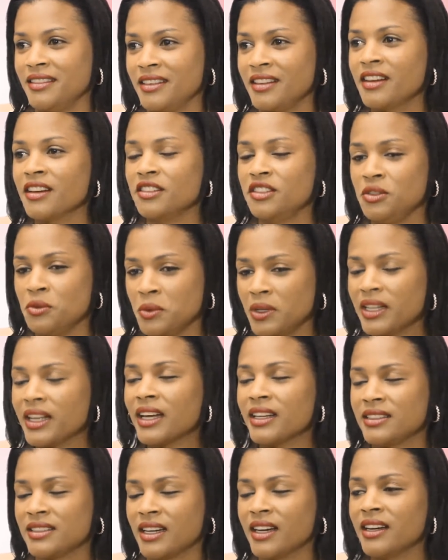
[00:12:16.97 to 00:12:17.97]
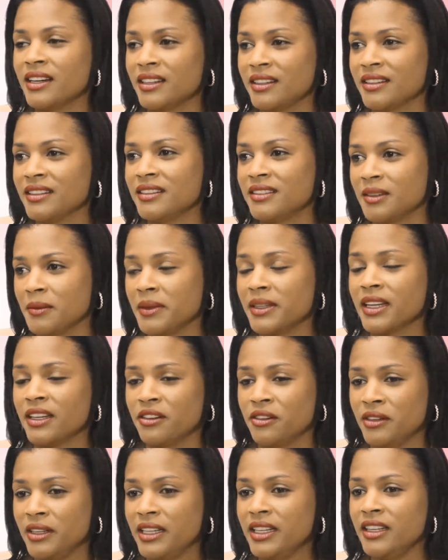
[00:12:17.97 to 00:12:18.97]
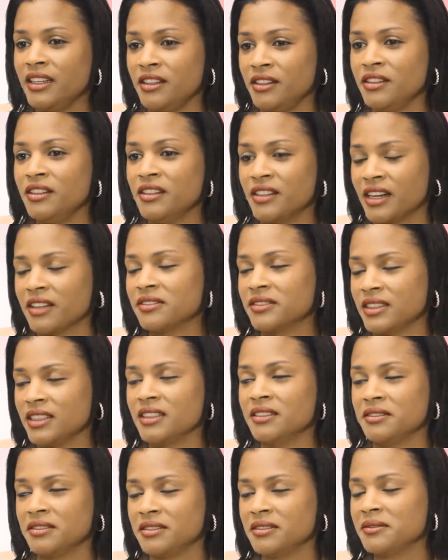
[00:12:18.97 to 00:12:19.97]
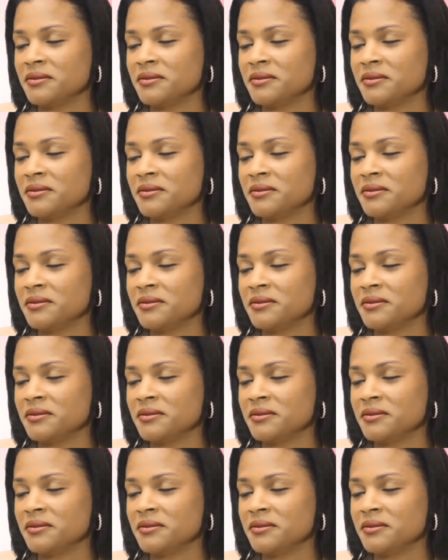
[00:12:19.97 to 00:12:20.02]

because you will get tired. It's something that really you have to love.